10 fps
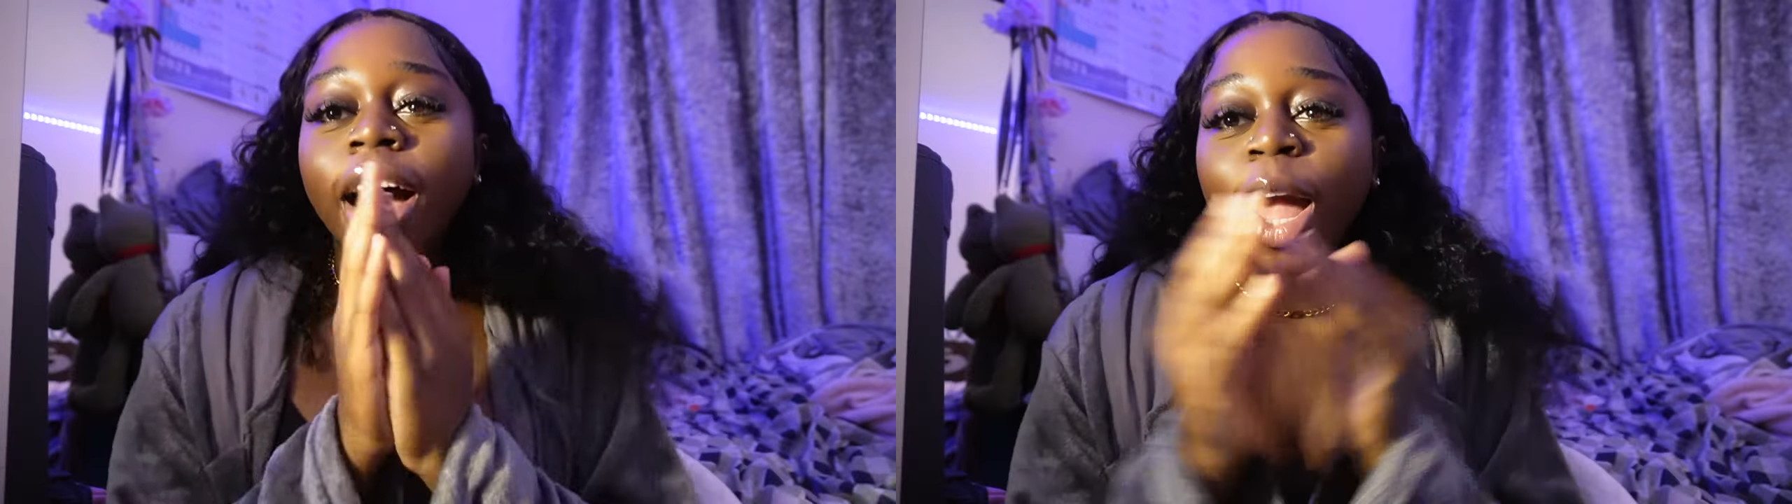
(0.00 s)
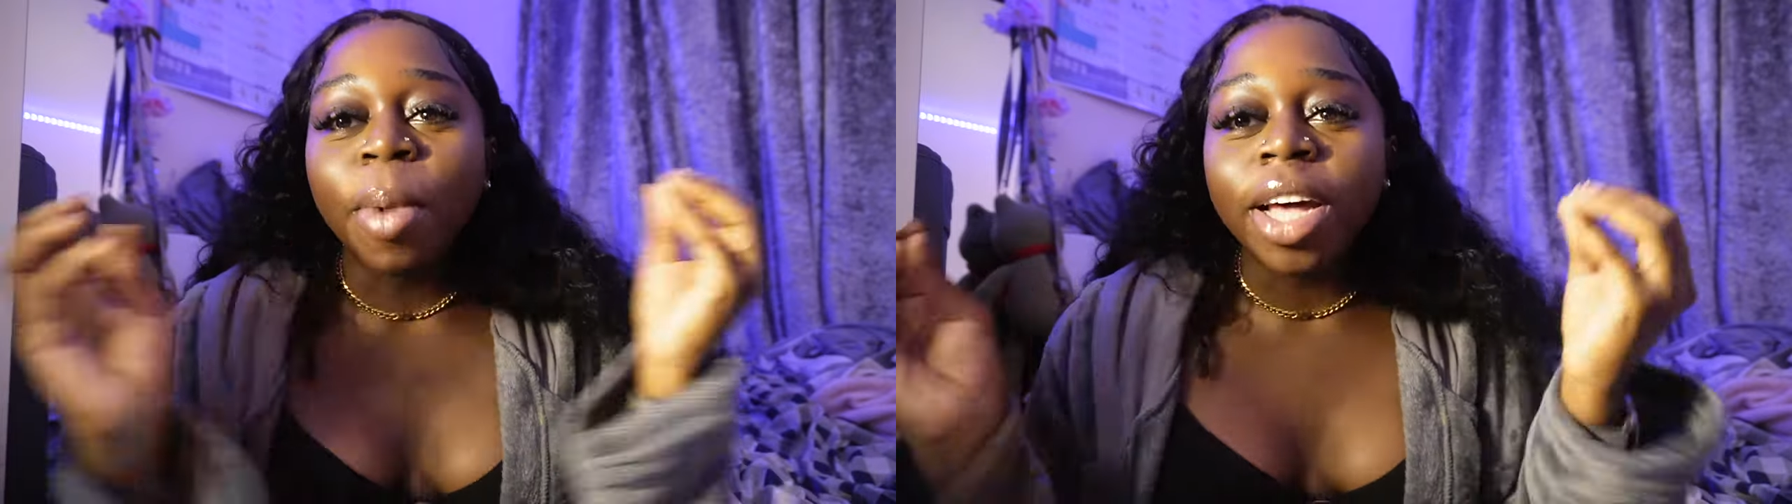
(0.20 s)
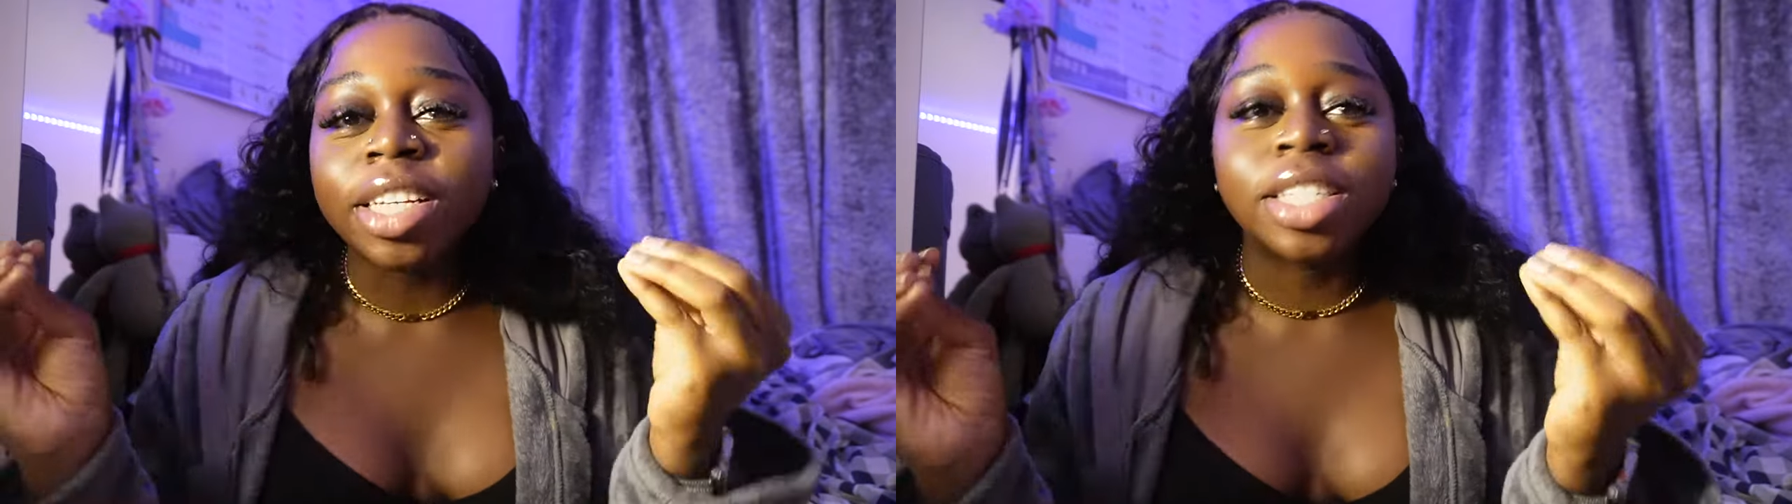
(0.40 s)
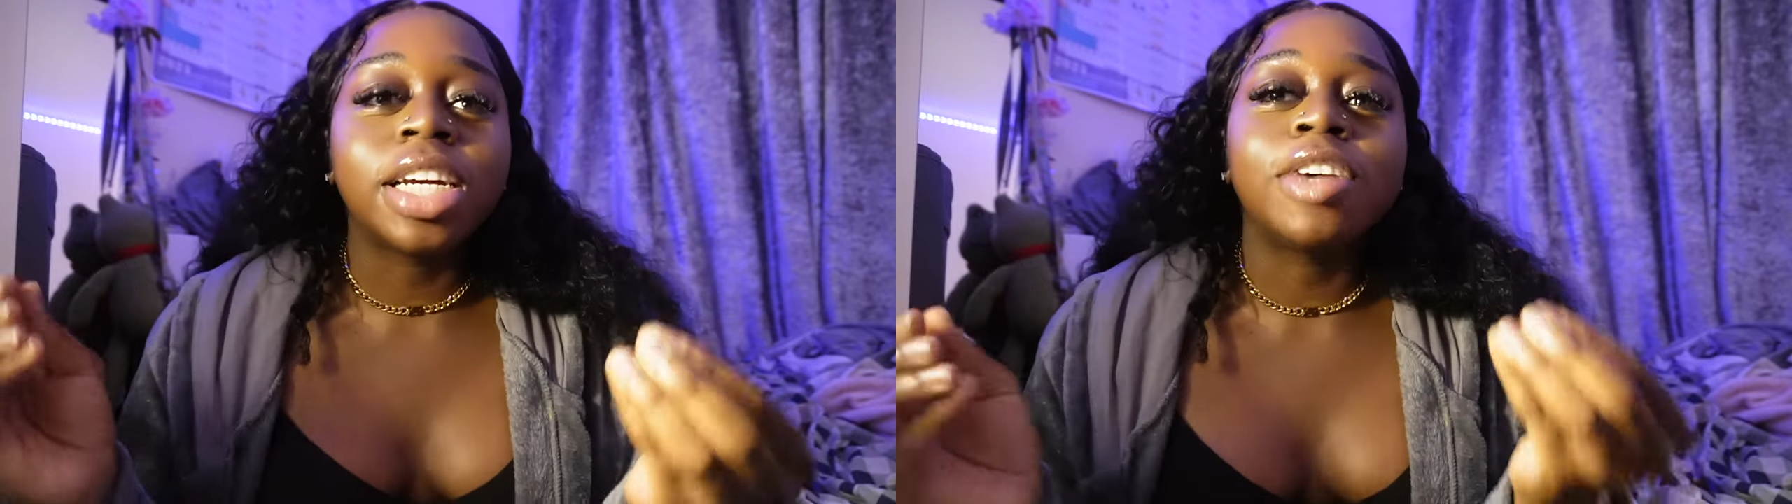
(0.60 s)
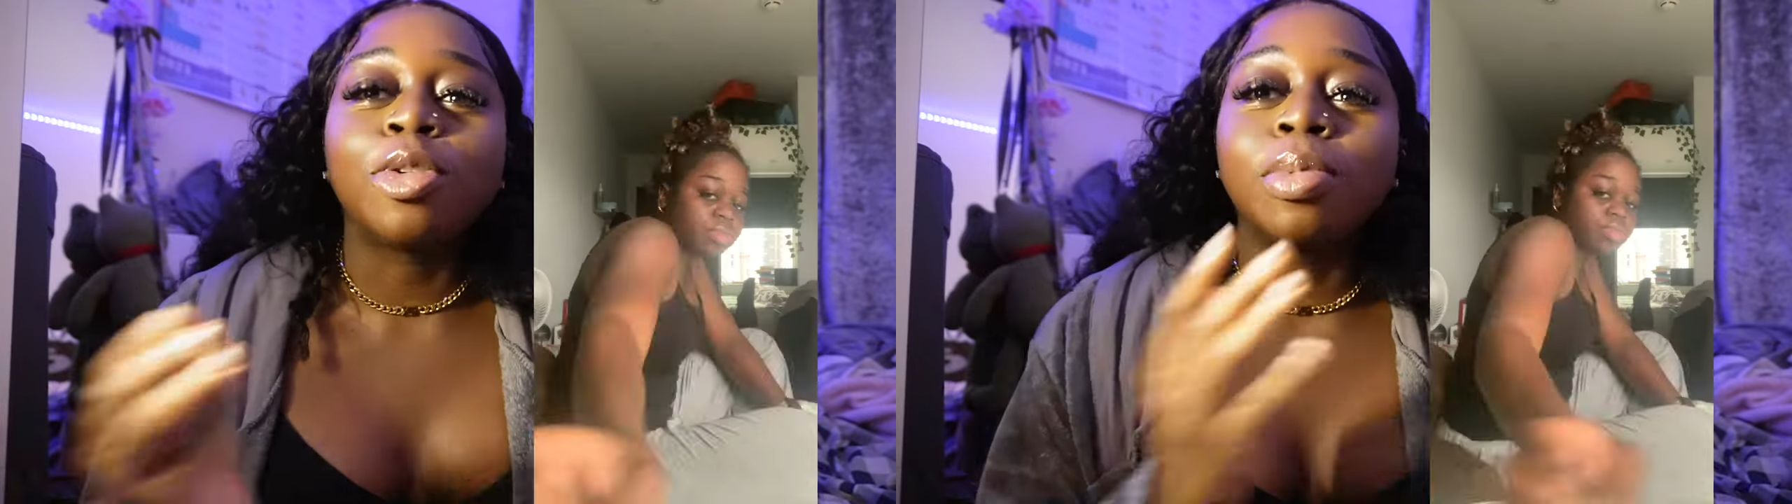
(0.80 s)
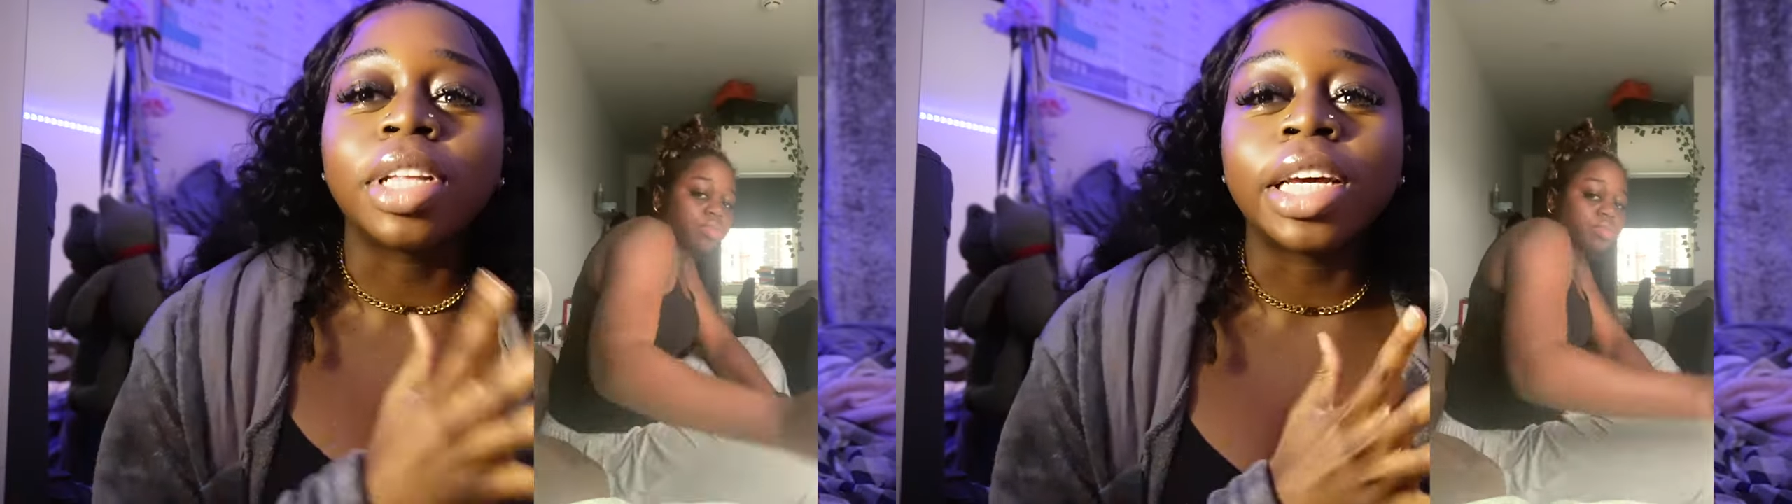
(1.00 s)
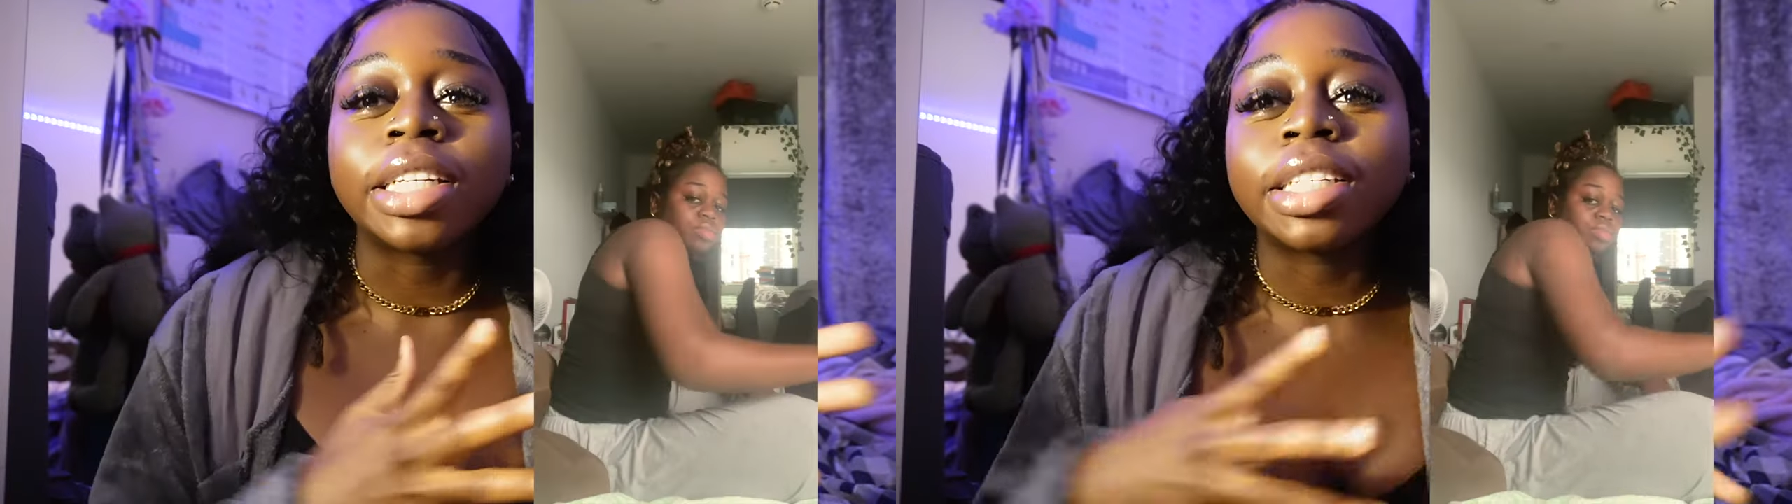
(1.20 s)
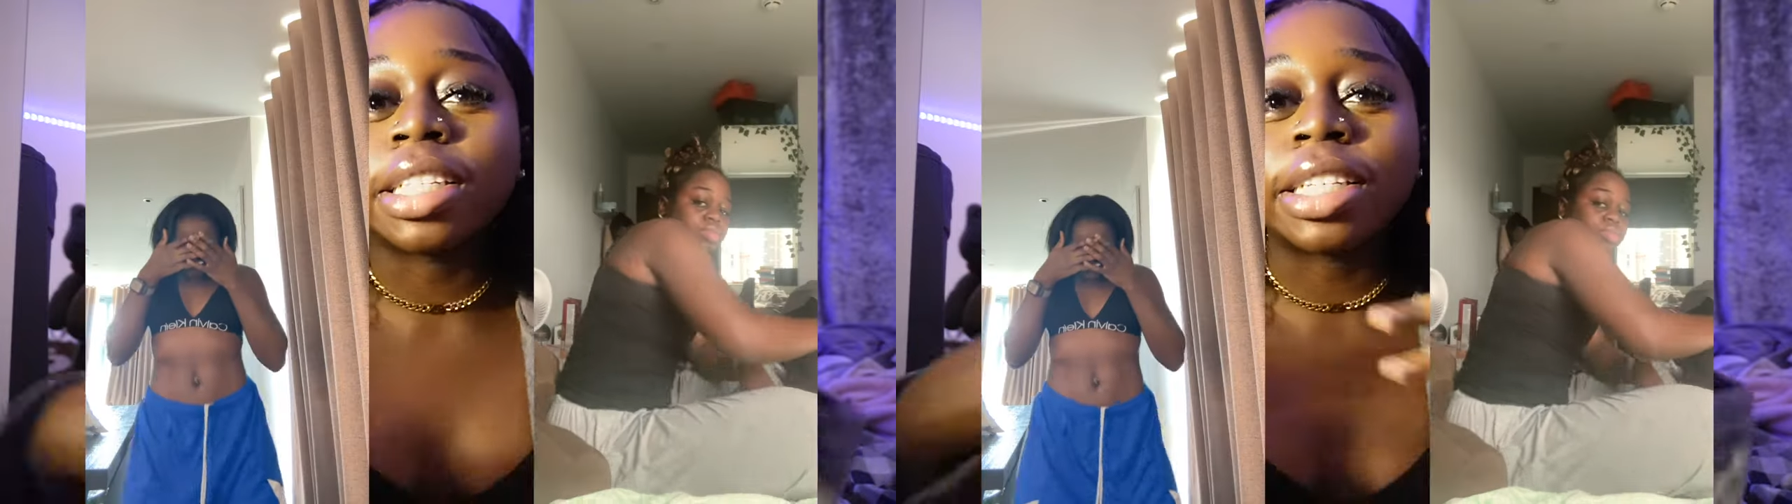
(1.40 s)
I managed to get from
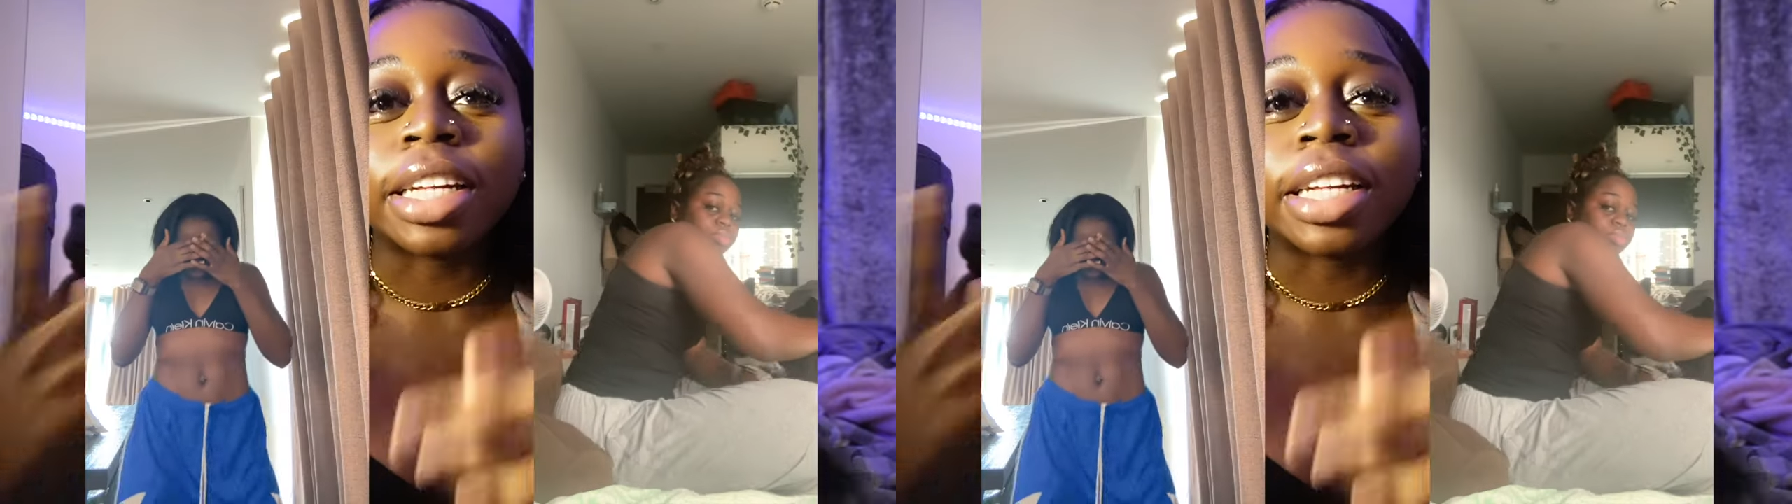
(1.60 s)
this to